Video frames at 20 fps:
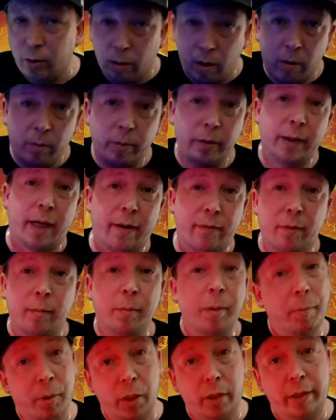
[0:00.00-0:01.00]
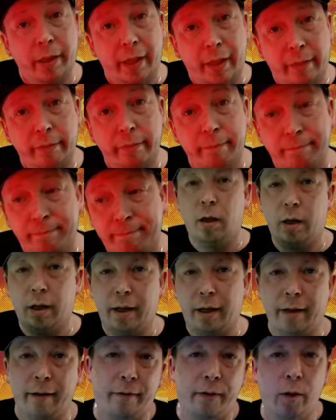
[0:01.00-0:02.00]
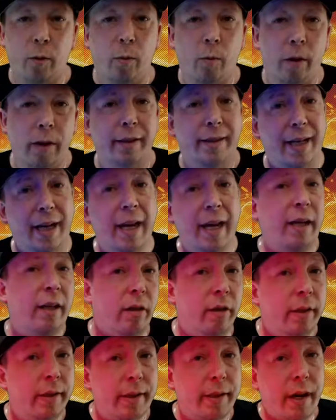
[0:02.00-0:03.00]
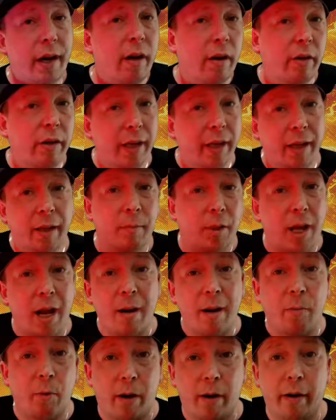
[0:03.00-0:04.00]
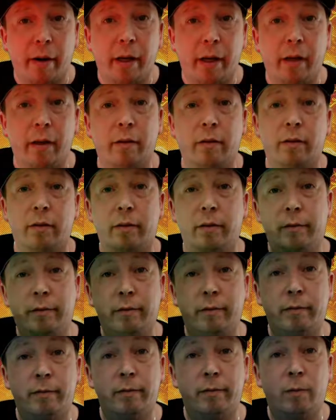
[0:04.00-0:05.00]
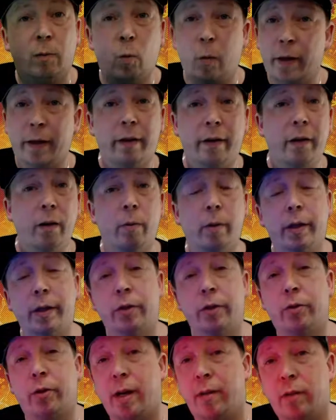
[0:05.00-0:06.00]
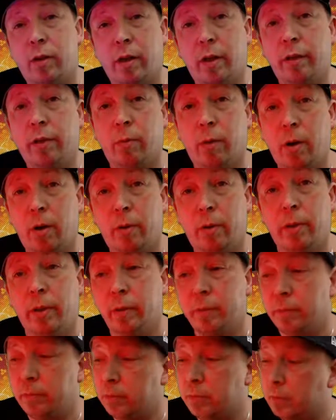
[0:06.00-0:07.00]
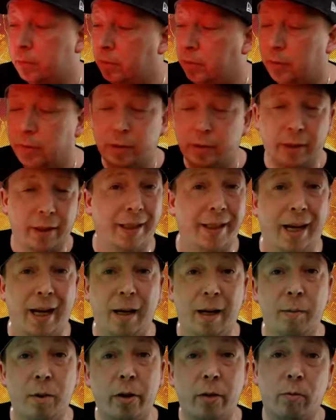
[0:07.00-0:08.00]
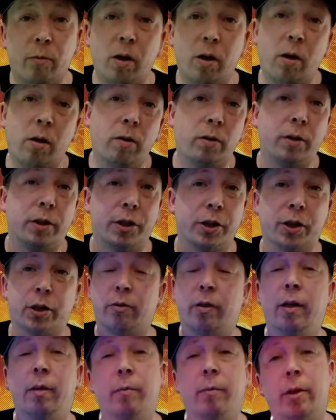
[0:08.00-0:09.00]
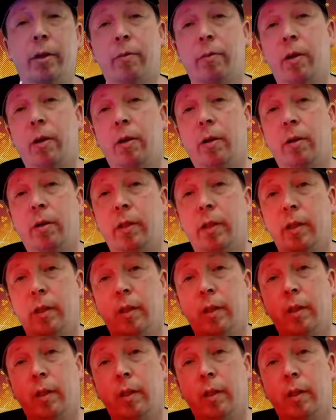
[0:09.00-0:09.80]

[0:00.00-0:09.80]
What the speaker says: you always have to be plugged in. If you want to take your entire game library with you when you travel on the road, to game on the road, to stream on the road,